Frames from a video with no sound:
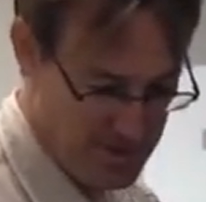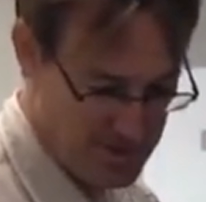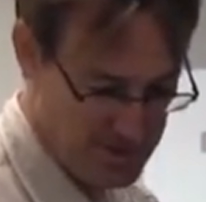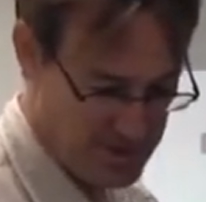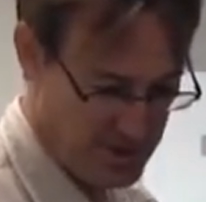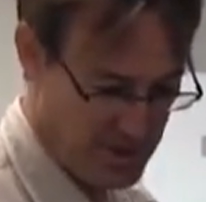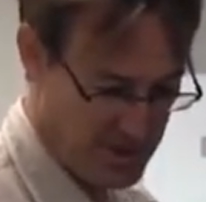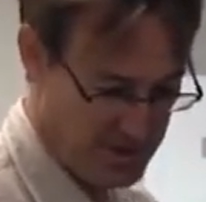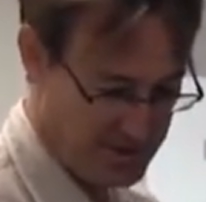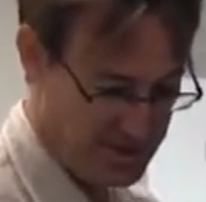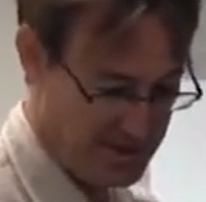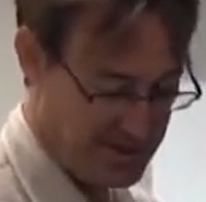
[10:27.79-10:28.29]

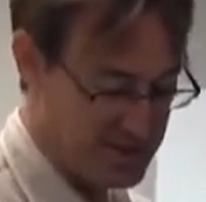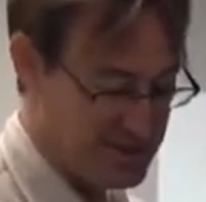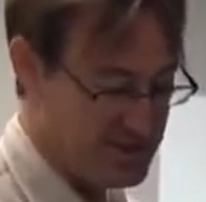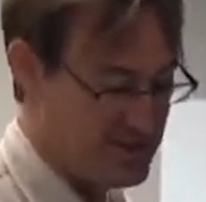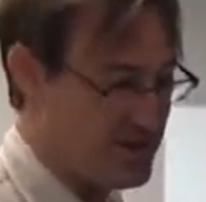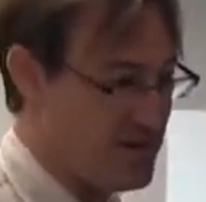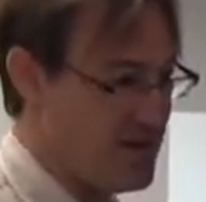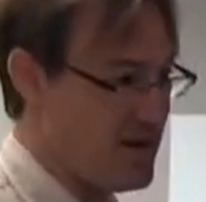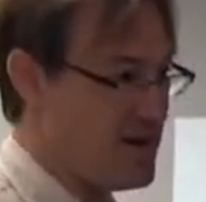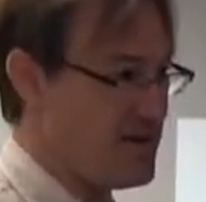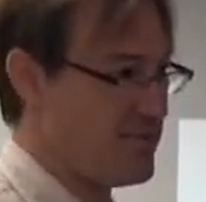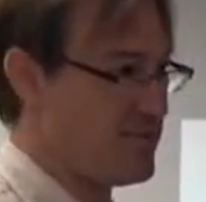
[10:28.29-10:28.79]
So I think it's a
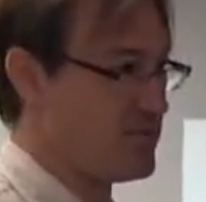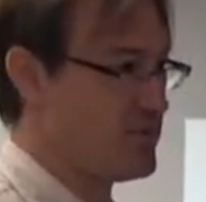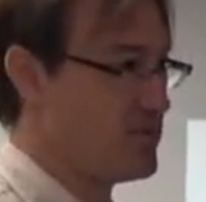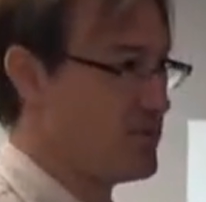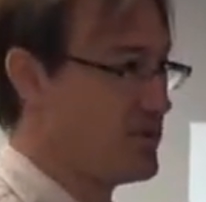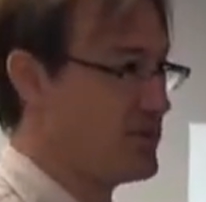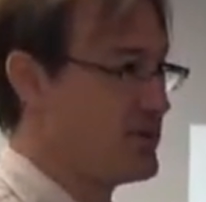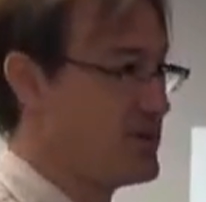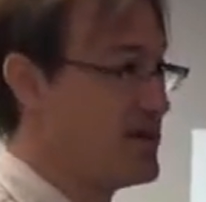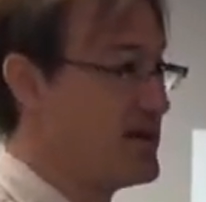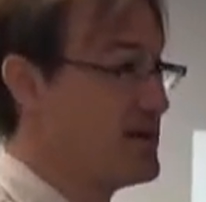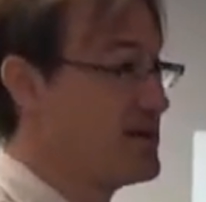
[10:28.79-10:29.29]
kind of
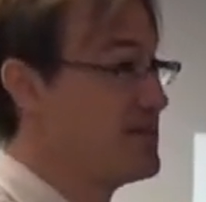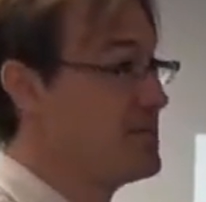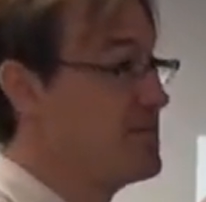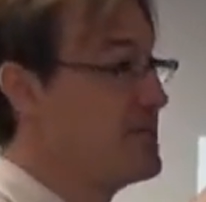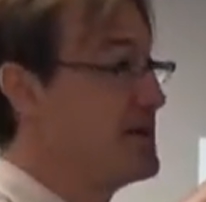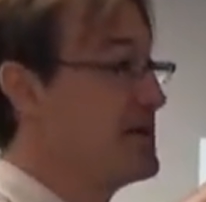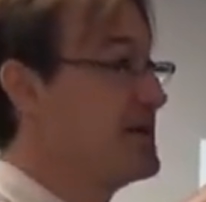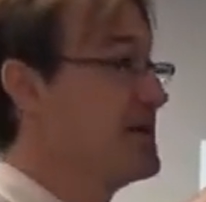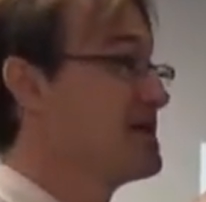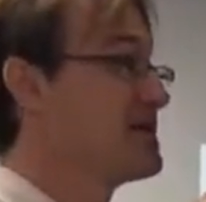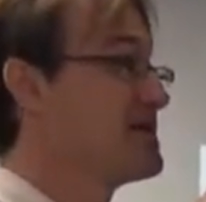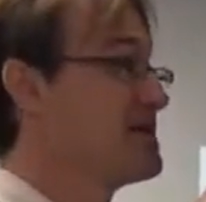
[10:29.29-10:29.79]
good
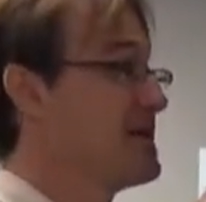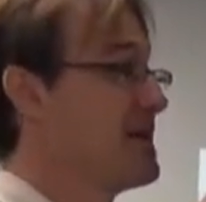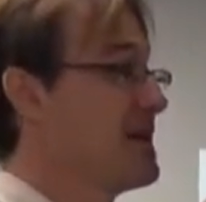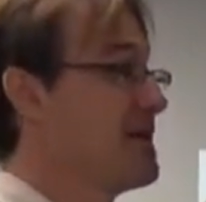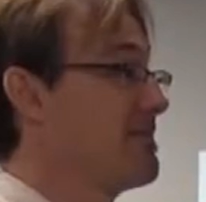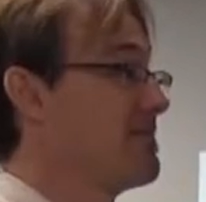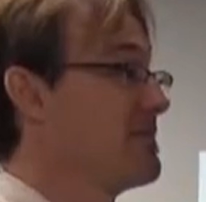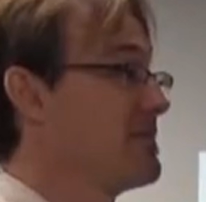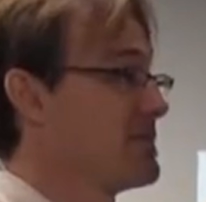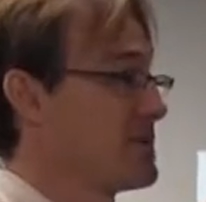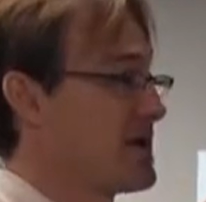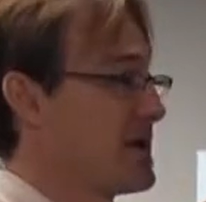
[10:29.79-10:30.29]
intermediate step,